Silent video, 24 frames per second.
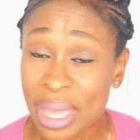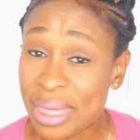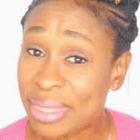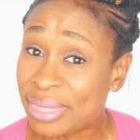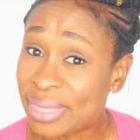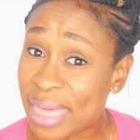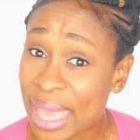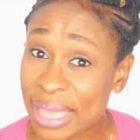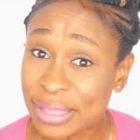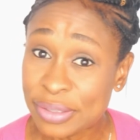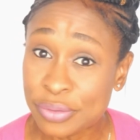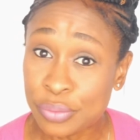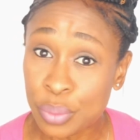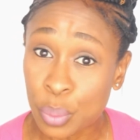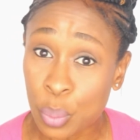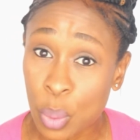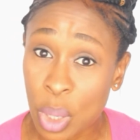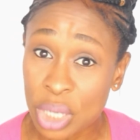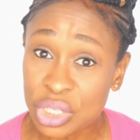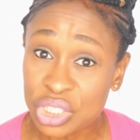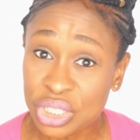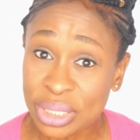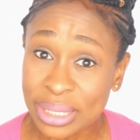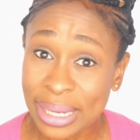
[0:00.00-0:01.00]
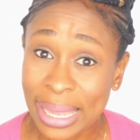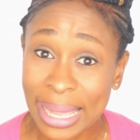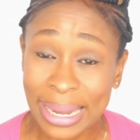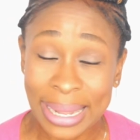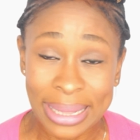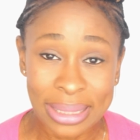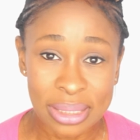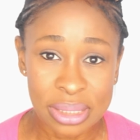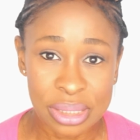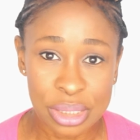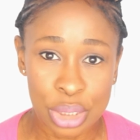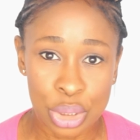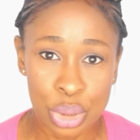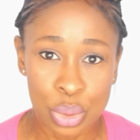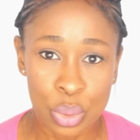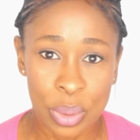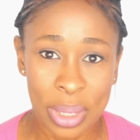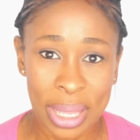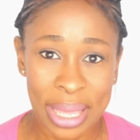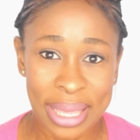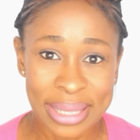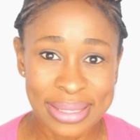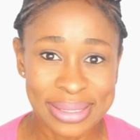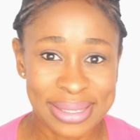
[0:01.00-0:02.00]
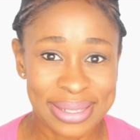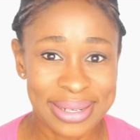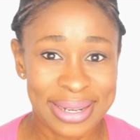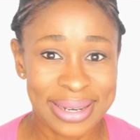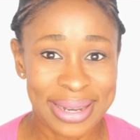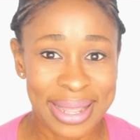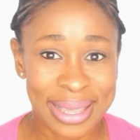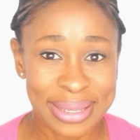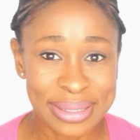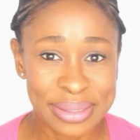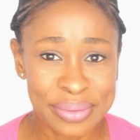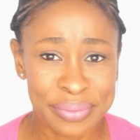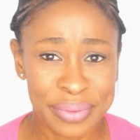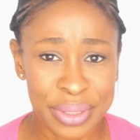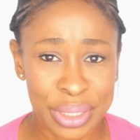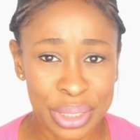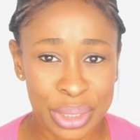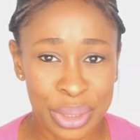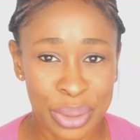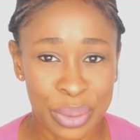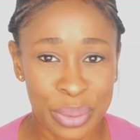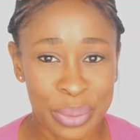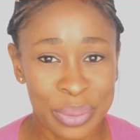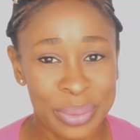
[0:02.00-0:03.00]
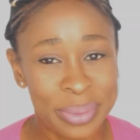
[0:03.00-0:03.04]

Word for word: thanks for watching and i'll see you guys in the next video